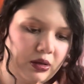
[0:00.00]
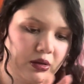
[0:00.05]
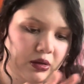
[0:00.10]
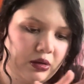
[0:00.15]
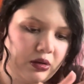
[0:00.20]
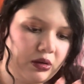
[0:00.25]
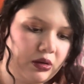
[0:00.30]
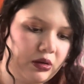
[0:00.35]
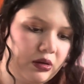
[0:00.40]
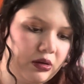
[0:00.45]

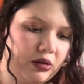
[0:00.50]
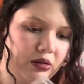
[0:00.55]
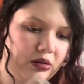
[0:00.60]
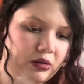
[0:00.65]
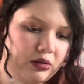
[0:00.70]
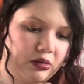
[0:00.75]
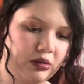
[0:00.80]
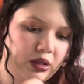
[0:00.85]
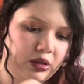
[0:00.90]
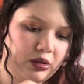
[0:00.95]

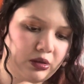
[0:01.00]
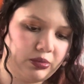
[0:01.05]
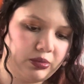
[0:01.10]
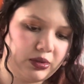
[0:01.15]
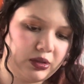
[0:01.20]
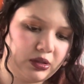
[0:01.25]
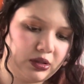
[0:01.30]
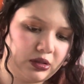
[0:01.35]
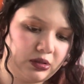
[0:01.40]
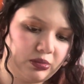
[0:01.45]
Oh, I hope this
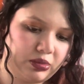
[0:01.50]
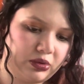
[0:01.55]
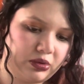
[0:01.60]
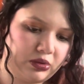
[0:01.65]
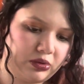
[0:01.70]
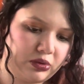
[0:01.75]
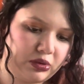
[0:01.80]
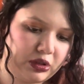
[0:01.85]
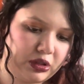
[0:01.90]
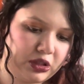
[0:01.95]
doesn't pull
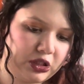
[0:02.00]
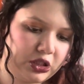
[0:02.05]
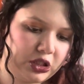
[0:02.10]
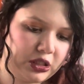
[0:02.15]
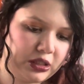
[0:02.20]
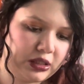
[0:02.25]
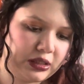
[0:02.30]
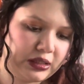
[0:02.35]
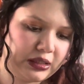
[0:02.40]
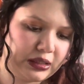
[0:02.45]
orange.
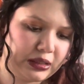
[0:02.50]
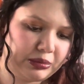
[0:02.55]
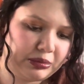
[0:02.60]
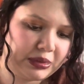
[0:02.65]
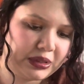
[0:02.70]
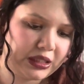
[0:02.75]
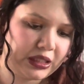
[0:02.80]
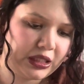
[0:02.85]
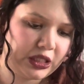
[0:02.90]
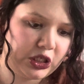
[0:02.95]
I'm
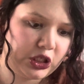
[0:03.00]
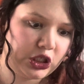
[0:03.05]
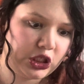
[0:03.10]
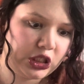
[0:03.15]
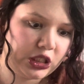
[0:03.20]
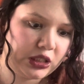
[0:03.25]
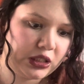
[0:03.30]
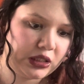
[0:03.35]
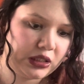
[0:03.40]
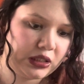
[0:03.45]
scared.